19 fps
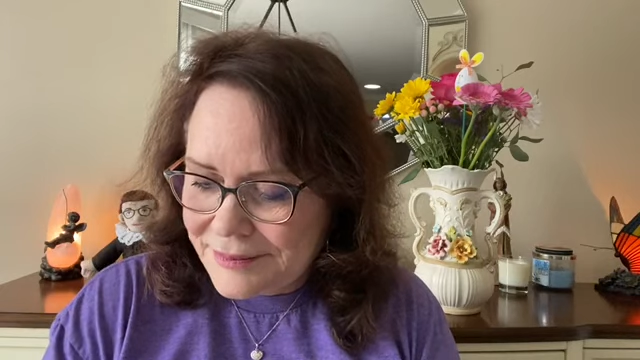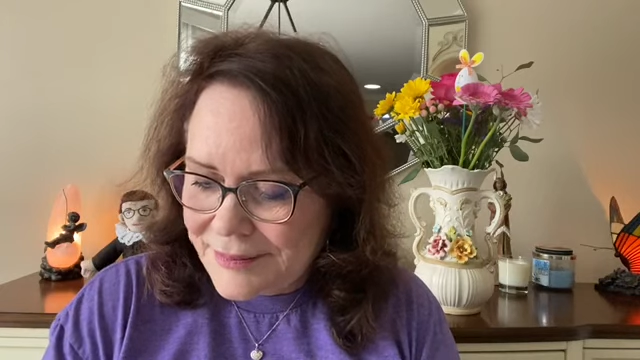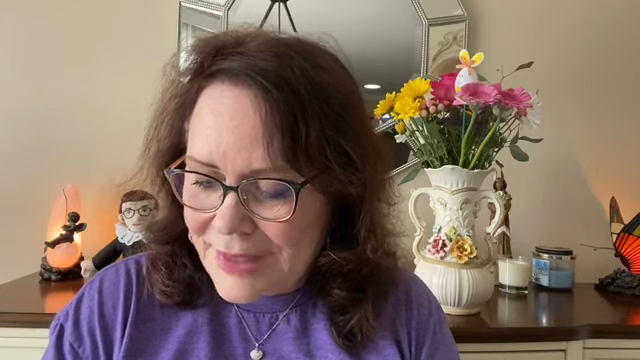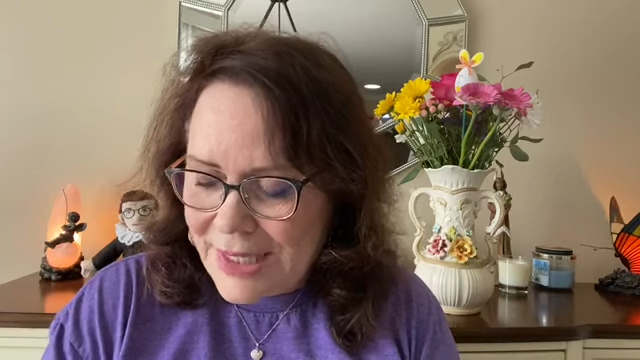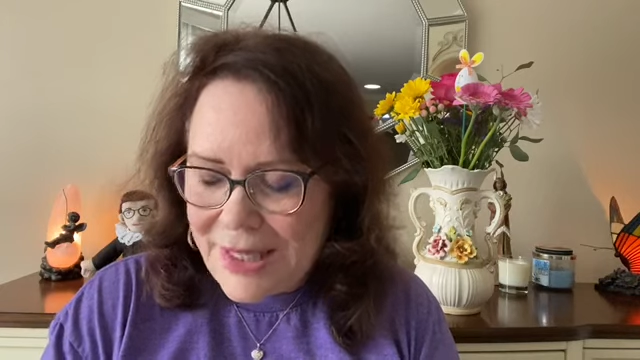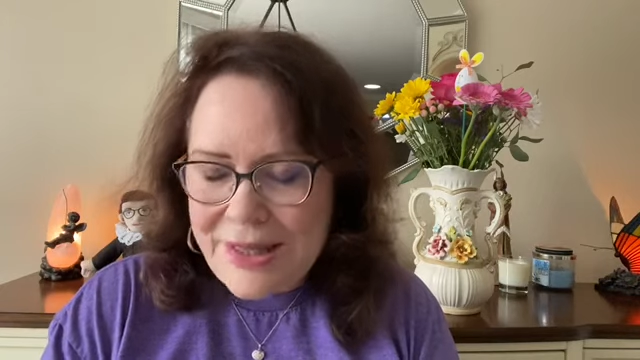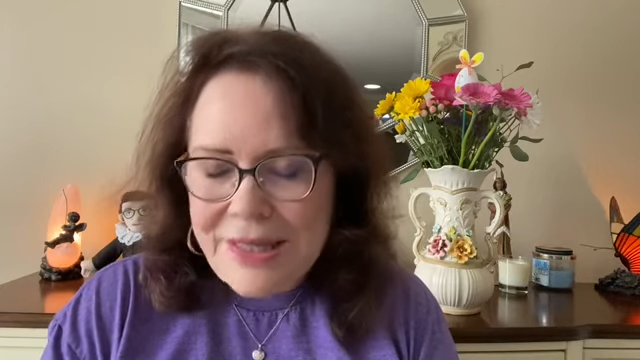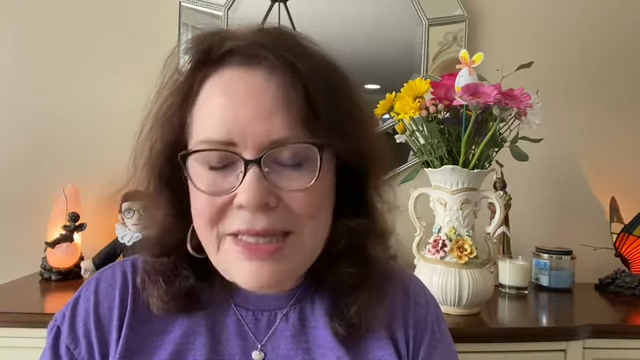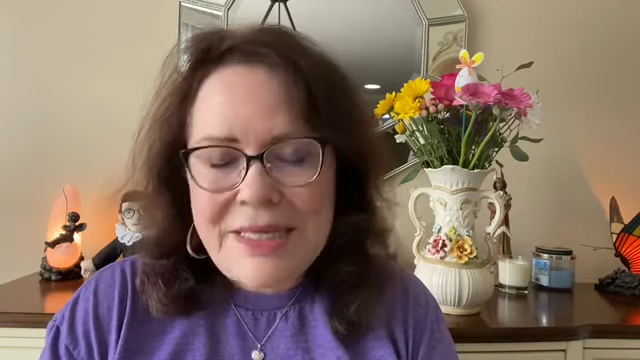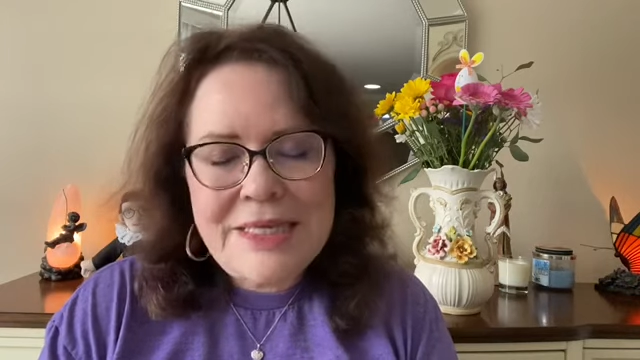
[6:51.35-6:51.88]

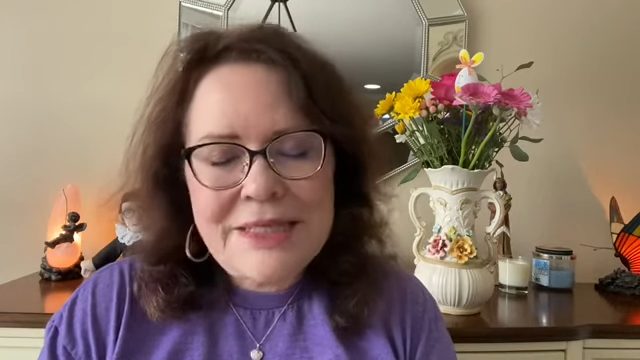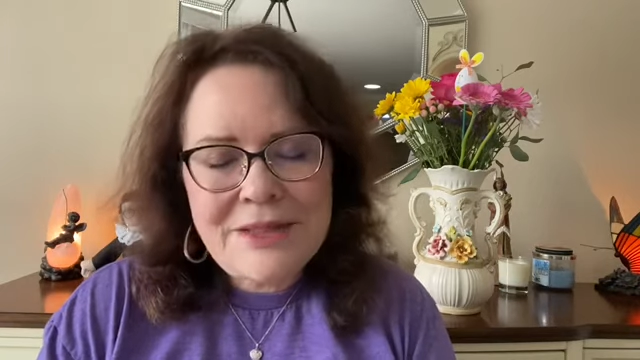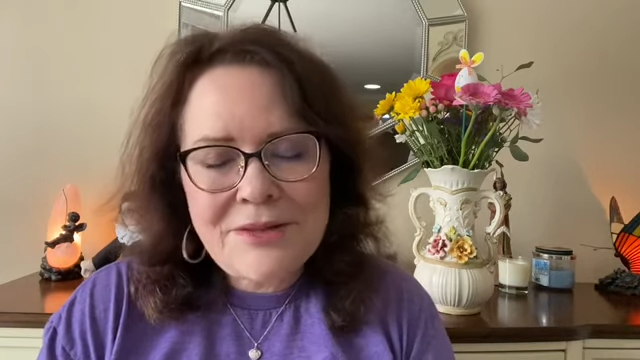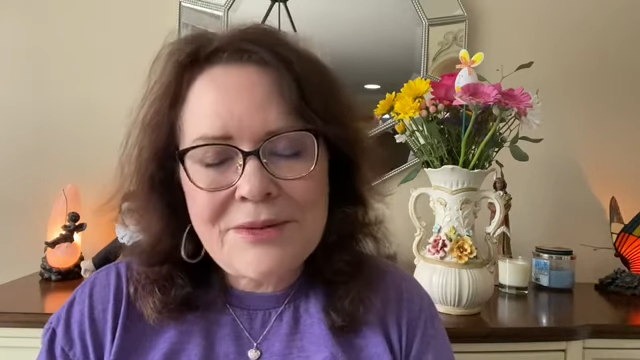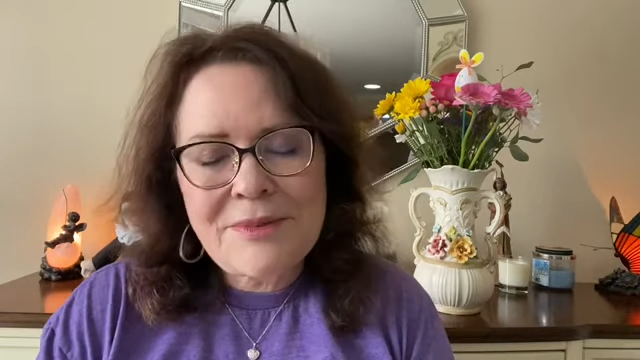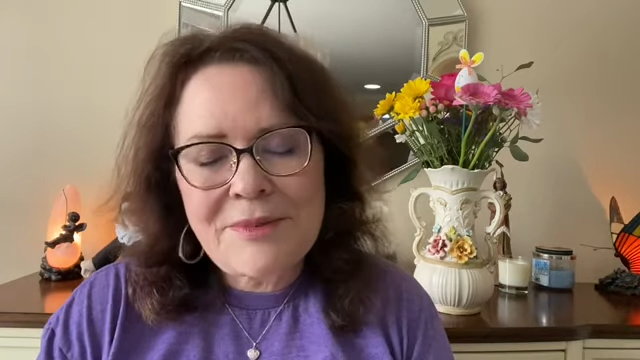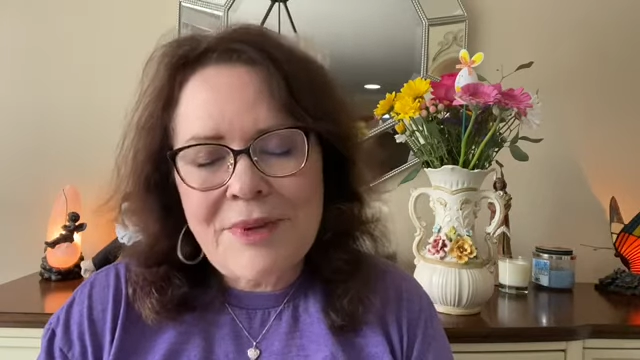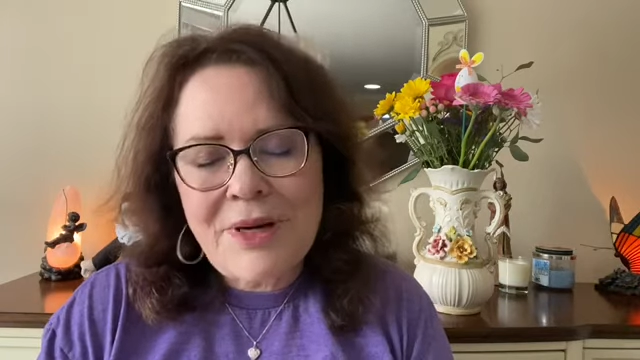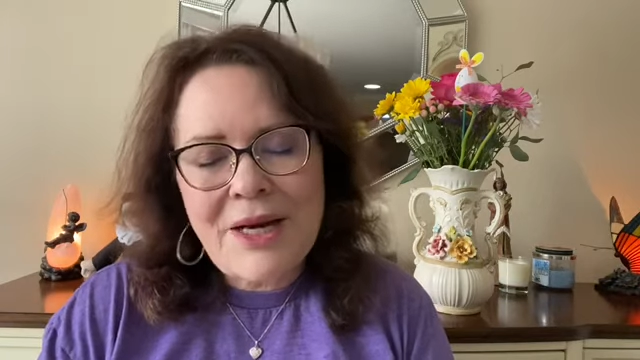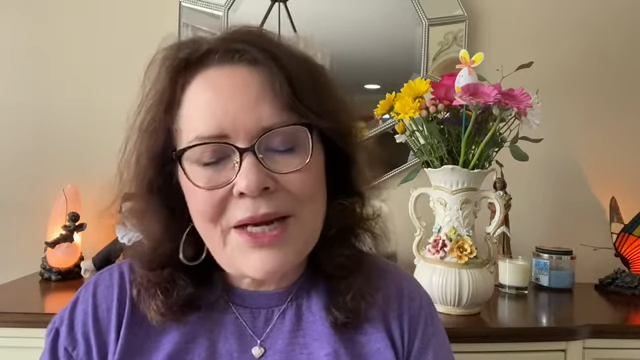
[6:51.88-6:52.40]
Now, these
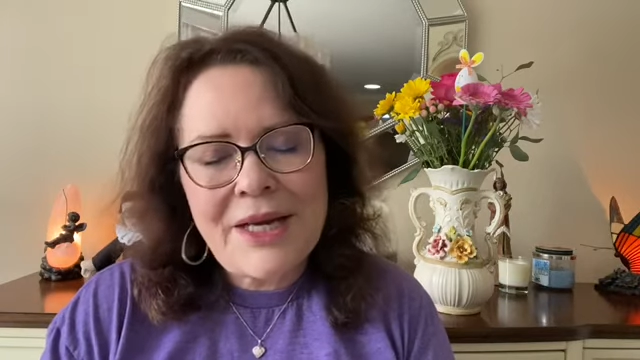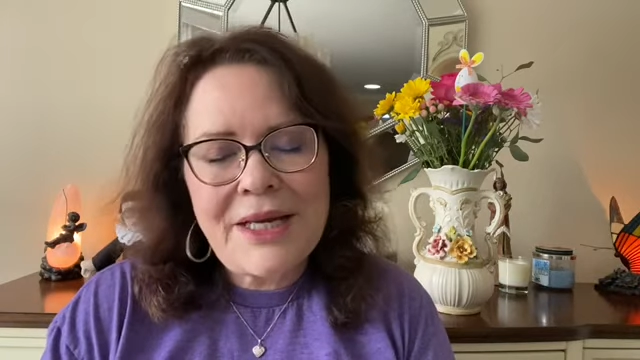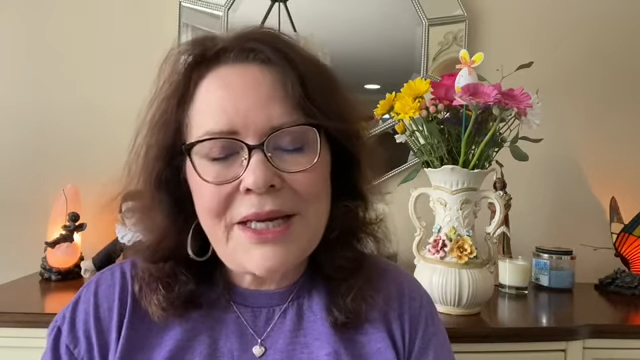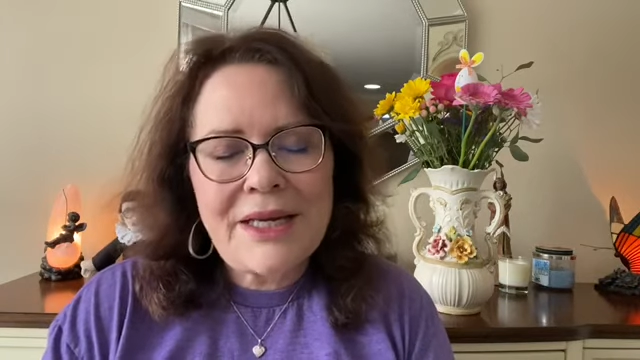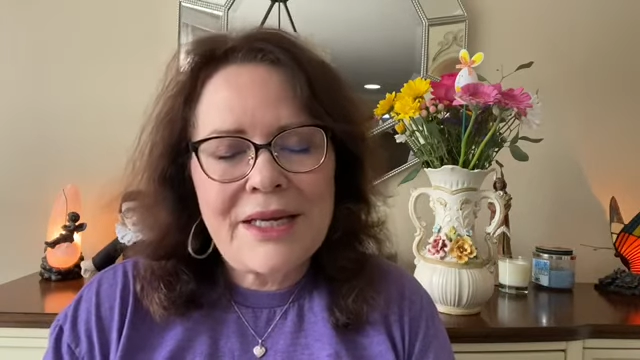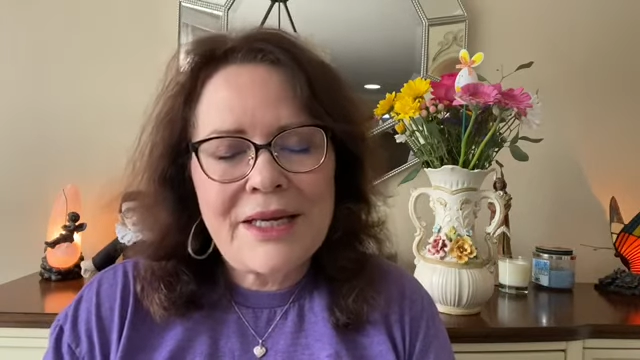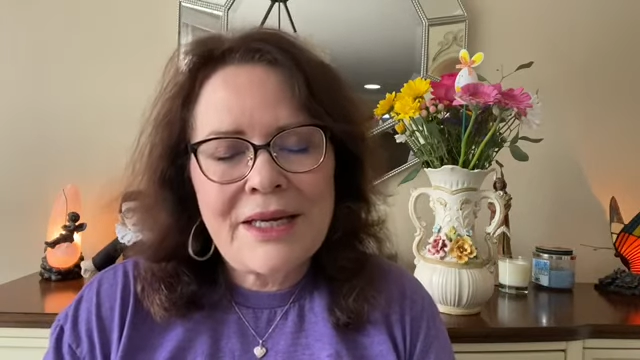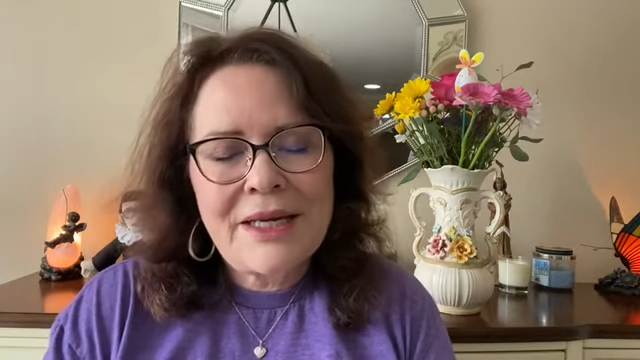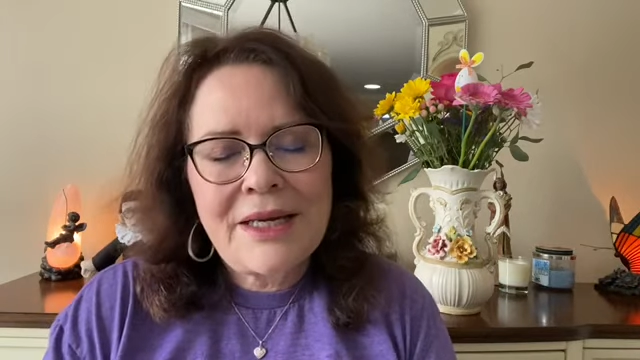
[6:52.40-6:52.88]
are my